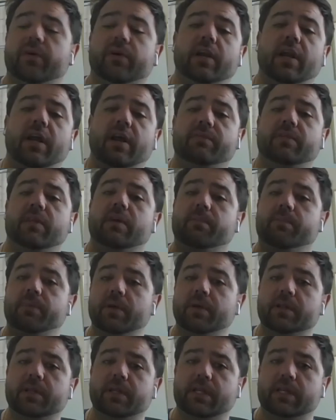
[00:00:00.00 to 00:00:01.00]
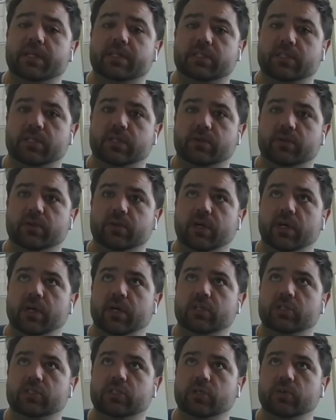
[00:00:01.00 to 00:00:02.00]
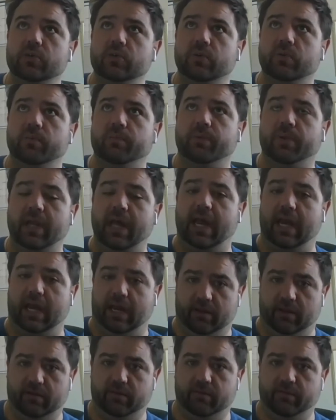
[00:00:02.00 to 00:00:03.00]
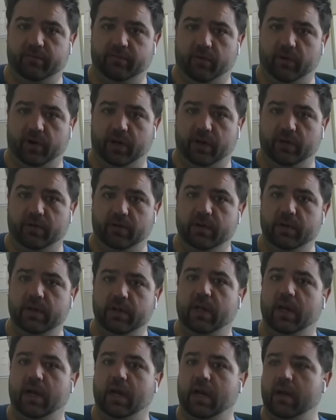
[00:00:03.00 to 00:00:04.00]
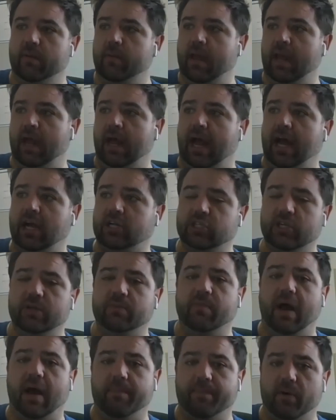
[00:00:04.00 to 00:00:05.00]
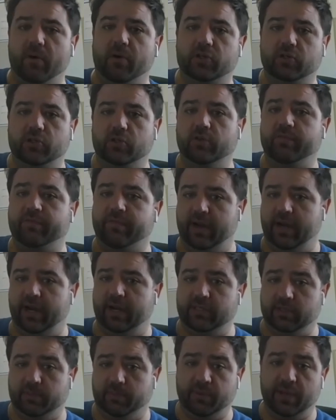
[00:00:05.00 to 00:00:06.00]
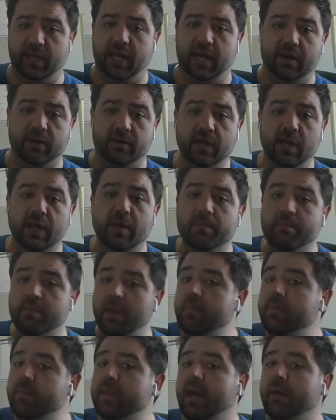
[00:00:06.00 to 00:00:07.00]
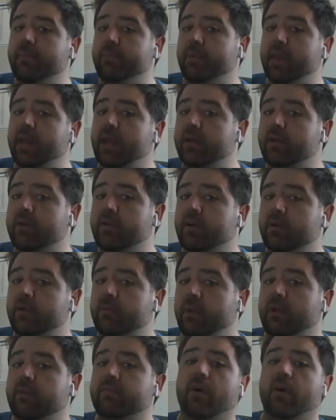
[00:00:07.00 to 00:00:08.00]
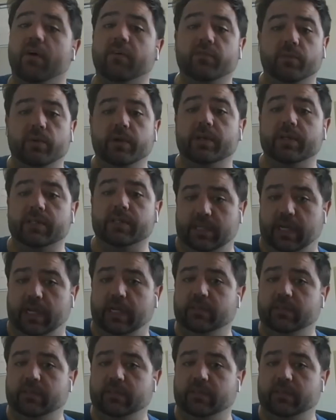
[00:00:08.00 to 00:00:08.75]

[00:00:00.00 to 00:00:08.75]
going to have the ability to do planning for you, actually map out a true financial plan. And maybe that plan could involve real estate.